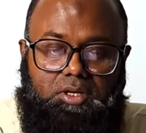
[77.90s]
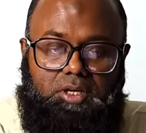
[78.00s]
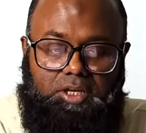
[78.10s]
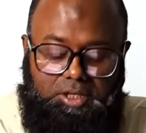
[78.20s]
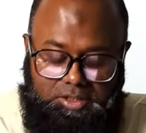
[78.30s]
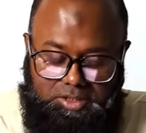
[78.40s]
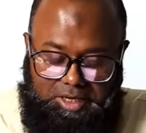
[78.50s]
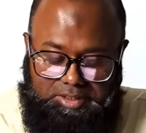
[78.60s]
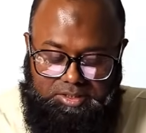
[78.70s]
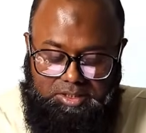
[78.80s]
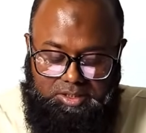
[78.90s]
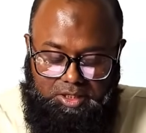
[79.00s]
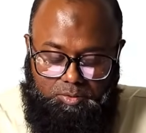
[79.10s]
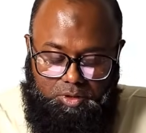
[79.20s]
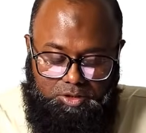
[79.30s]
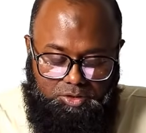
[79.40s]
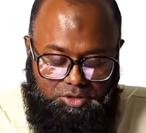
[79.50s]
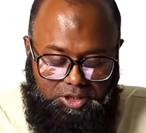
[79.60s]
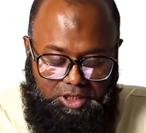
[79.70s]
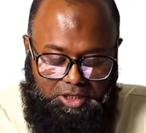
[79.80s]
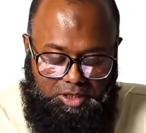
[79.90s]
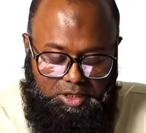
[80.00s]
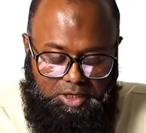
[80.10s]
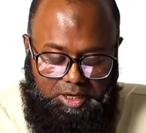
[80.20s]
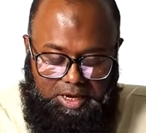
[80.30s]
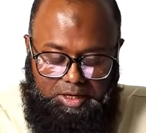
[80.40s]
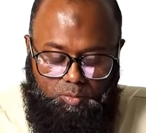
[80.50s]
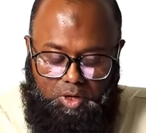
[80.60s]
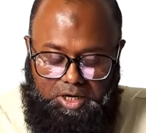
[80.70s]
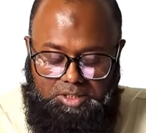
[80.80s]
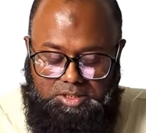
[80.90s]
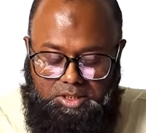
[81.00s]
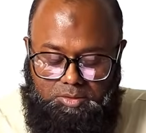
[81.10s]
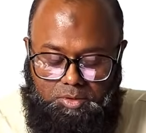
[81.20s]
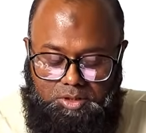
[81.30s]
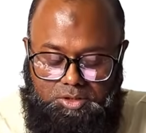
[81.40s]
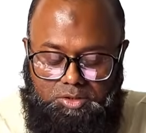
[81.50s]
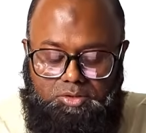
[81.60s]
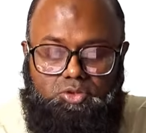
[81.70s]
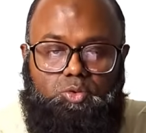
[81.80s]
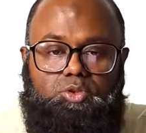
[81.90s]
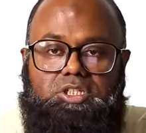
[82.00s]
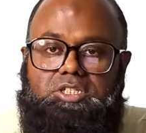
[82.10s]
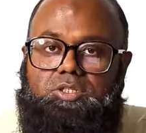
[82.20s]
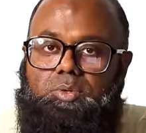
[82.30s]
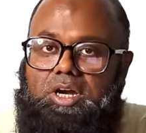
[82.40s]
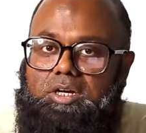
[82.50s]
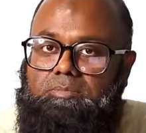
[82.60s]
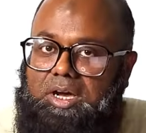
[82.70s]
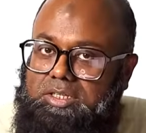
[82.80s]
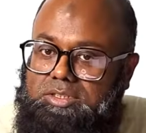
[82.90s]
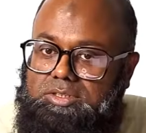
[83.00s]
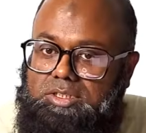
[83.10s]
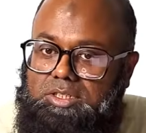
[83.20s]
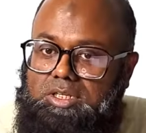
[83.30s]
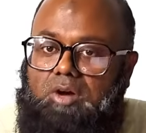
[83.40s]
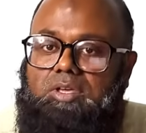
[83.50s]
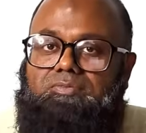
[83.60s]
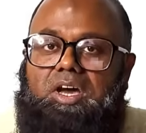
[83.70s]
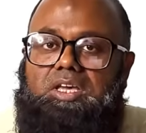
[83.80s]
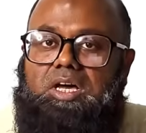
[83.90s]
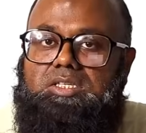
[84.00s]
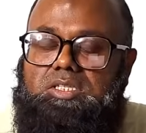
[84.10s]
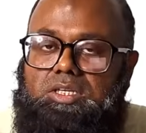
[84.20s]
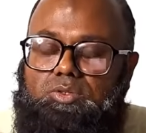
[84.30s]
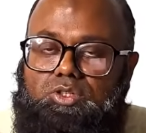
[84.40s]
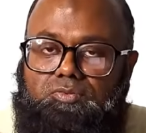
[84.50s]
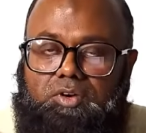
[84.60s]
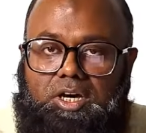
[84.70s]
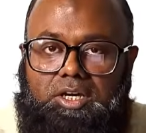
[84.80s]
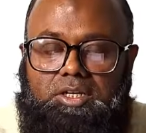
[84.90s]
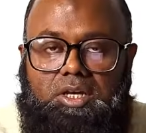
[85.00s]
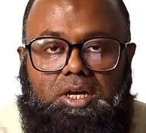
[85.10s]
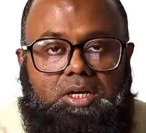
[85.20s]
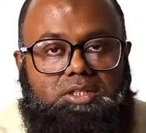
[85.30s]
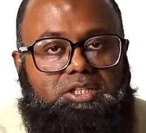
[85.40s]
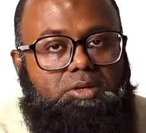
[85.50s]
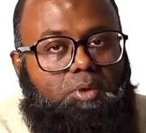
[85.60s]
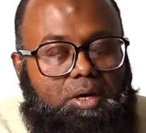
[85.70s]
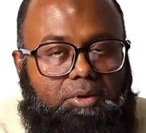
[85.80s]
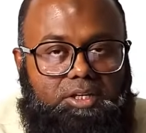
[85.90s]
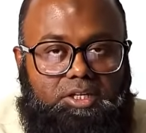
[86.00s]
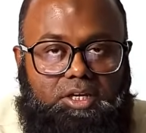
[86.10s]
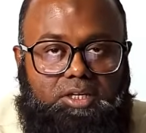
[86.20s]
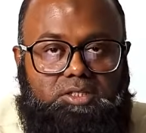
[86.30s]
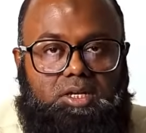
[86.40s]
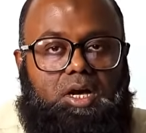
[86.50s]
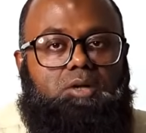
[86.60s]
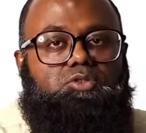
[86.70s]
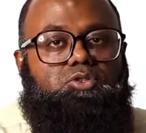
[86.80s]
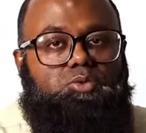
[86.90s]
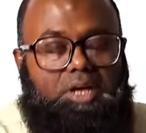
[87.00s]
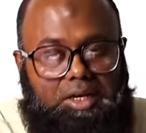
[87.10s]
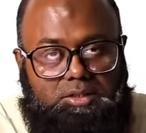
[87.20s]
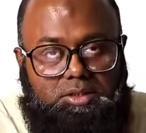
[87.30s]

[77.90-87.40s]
it is x is equal to t and y is equal to 2t squared minus t. Now, if I ask you to find dy by dx, how to do that?